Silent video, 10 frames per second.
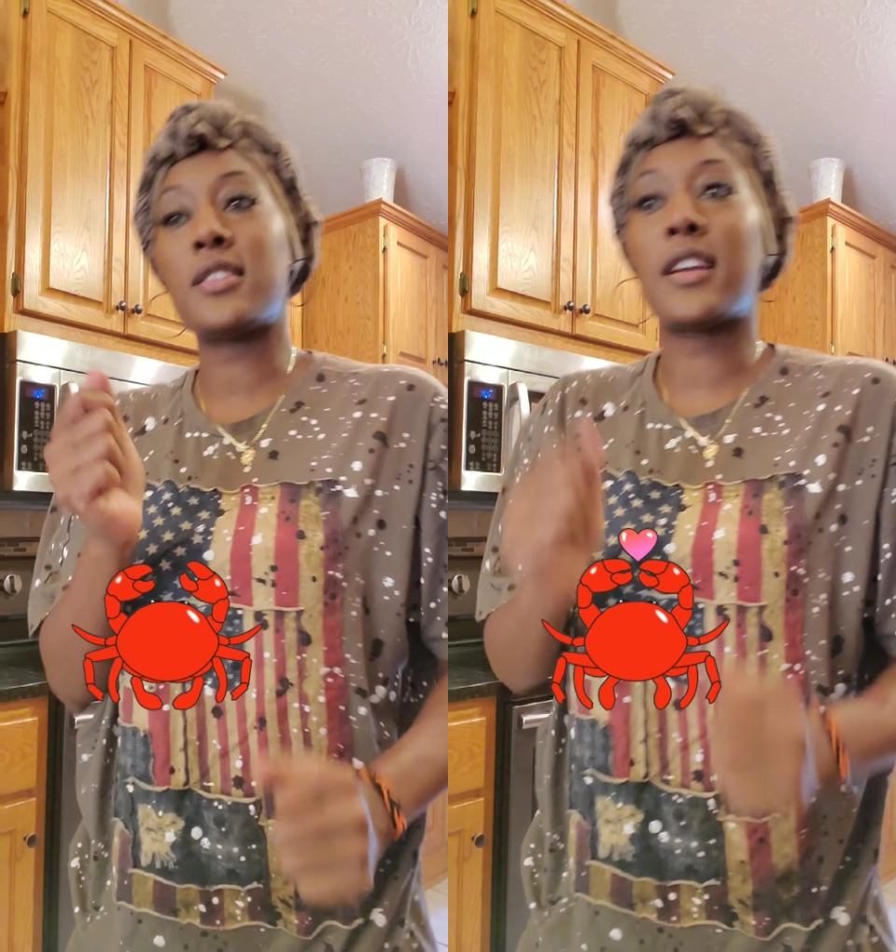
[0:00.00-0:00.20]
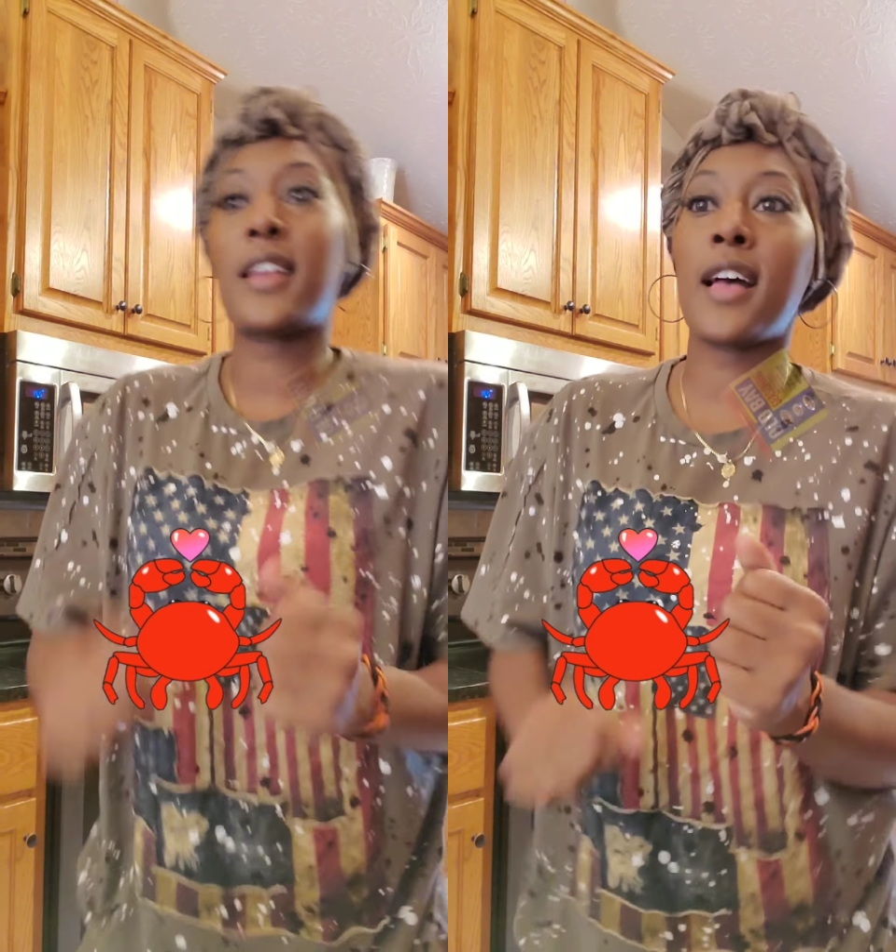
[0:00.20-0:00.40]

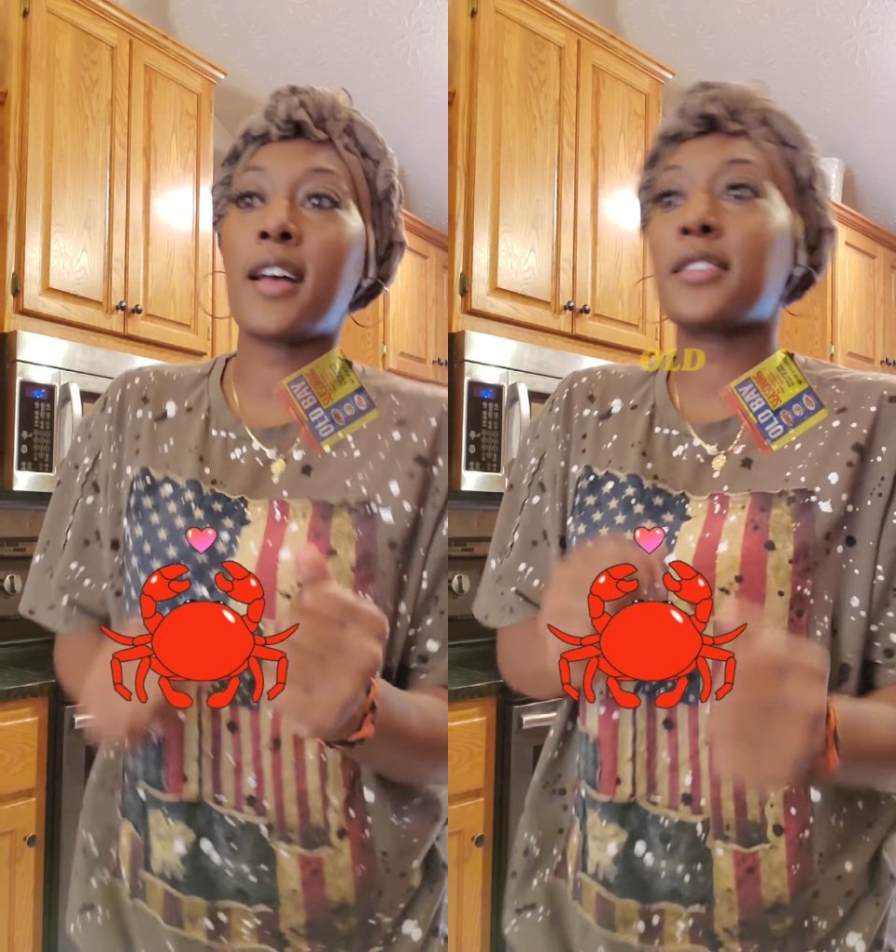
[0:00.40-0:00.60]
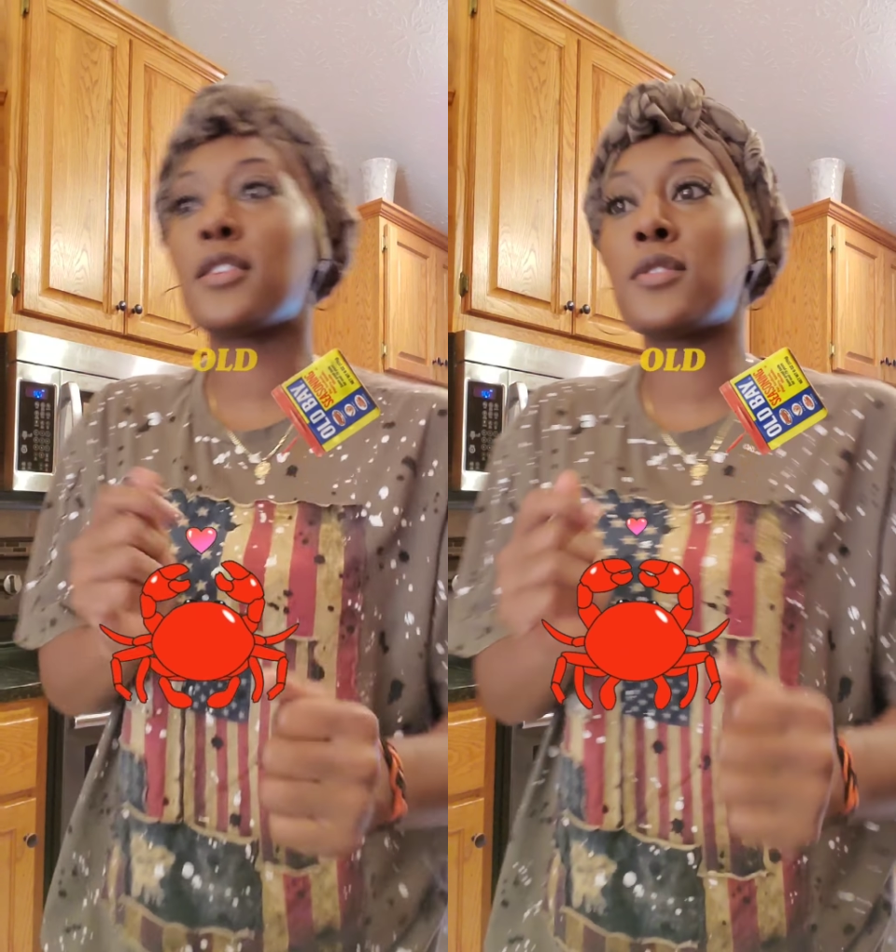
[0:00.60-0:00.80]
to the
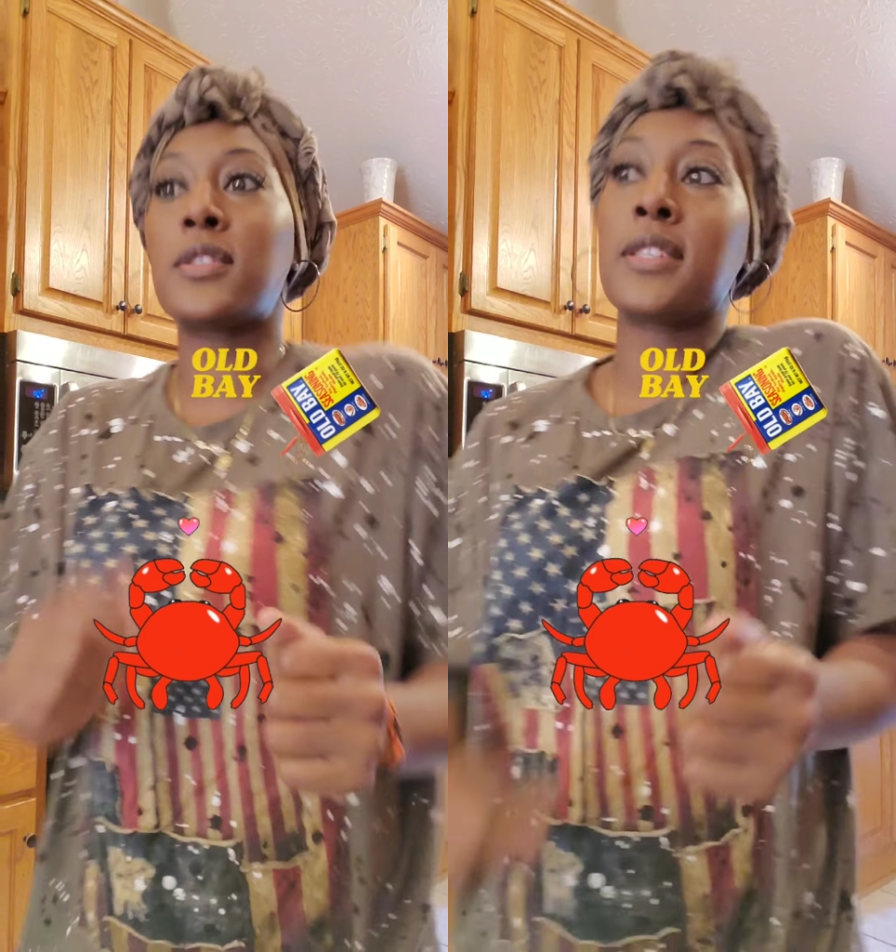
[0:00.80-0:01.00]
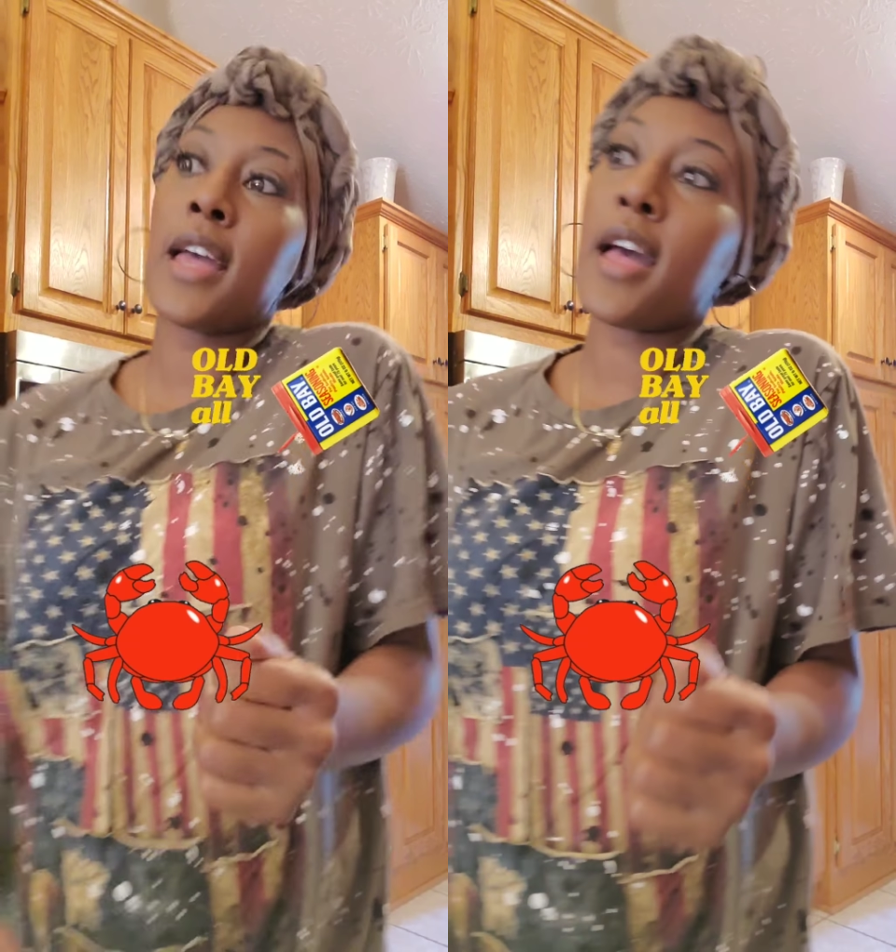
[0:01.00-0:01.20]
clock, don't
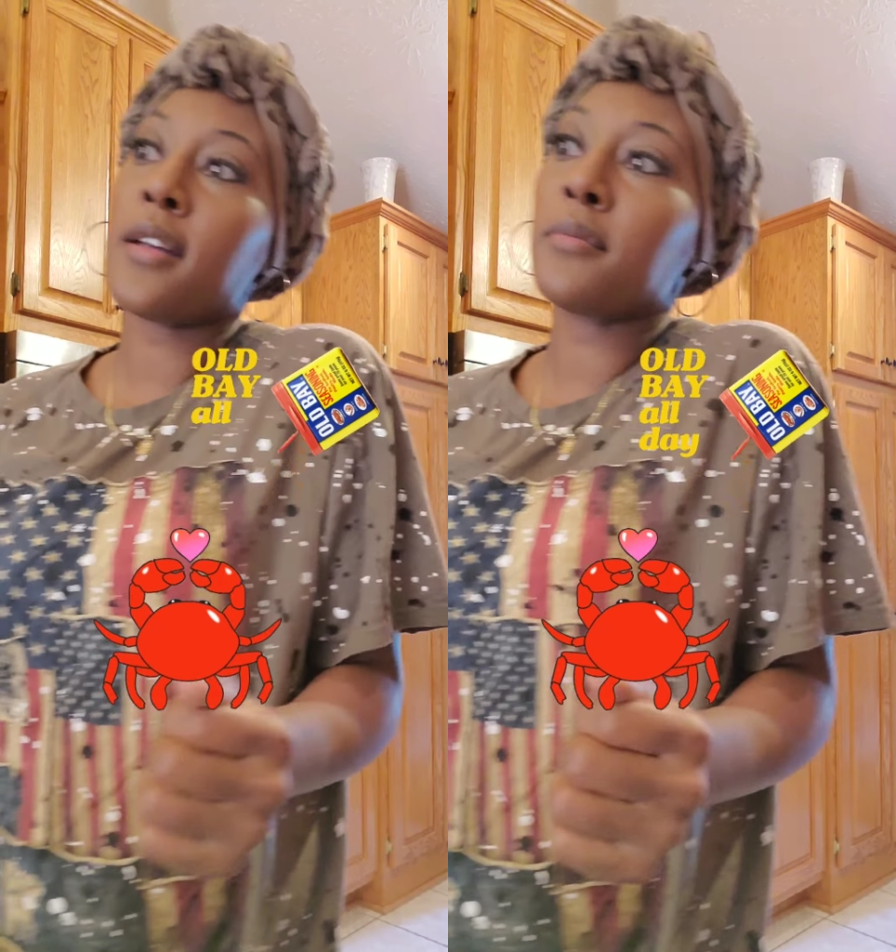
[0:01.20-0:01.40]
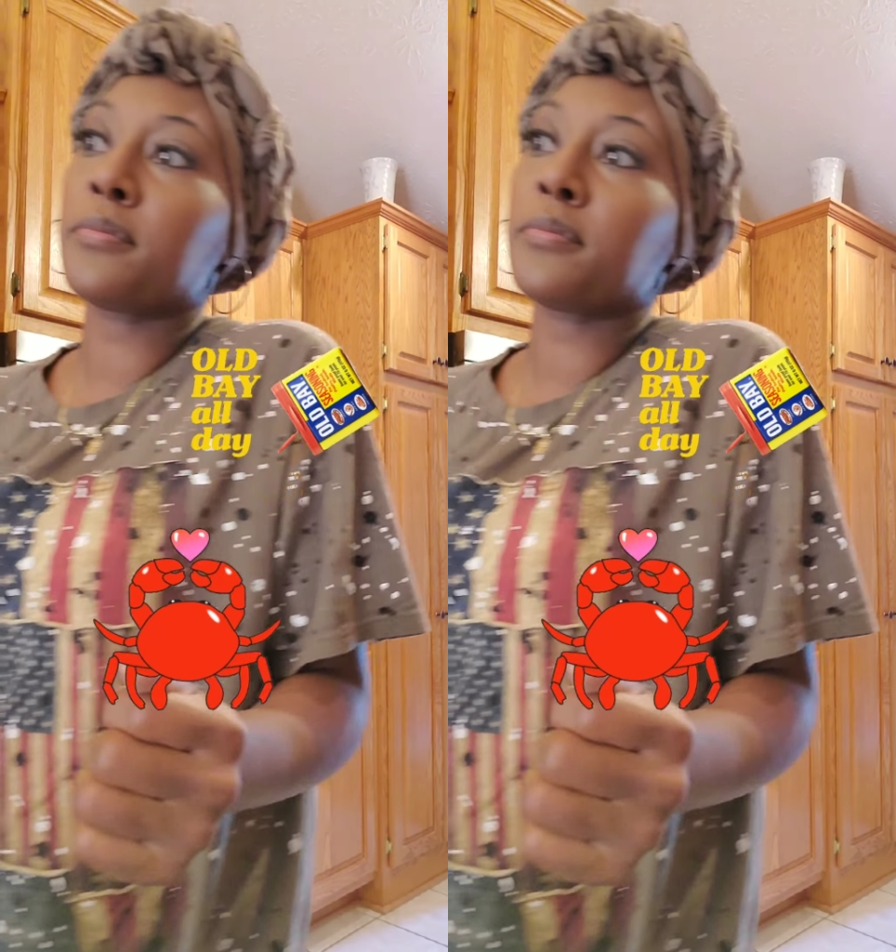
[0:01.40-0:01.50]
stop.